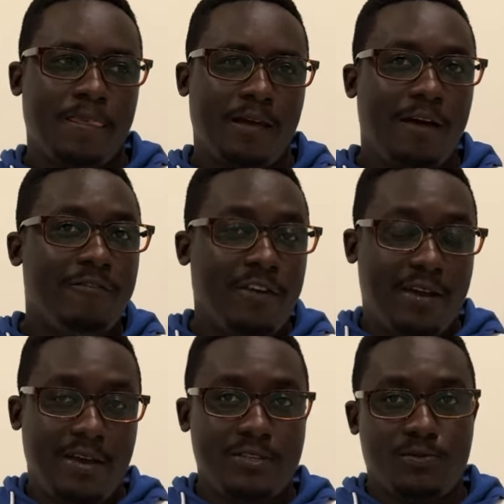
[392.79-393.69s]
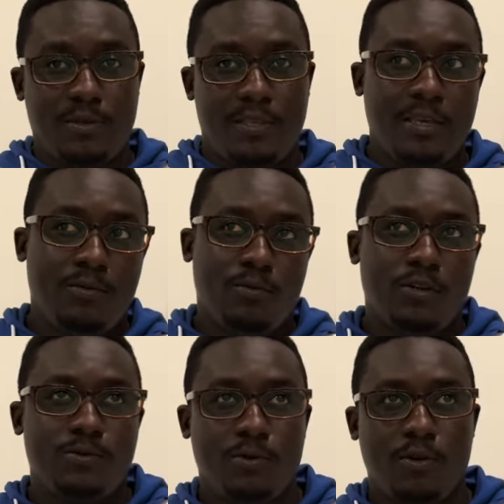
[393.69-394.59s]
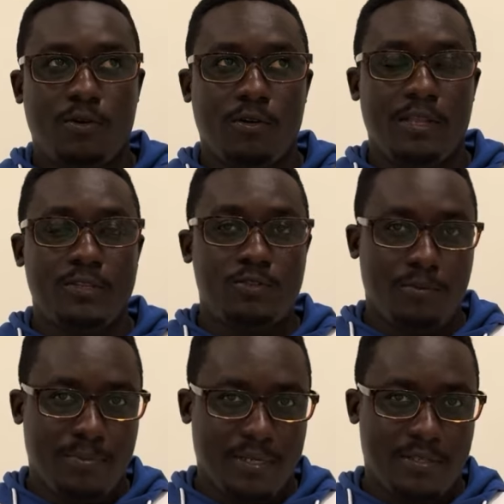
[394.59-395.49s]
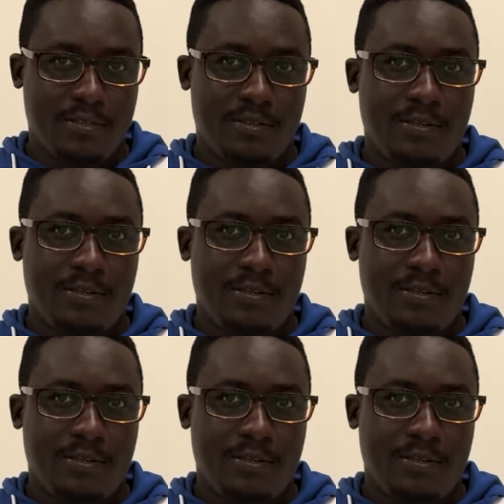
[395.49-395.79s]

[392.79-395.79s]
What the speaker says: Africa is within what we call the tropics.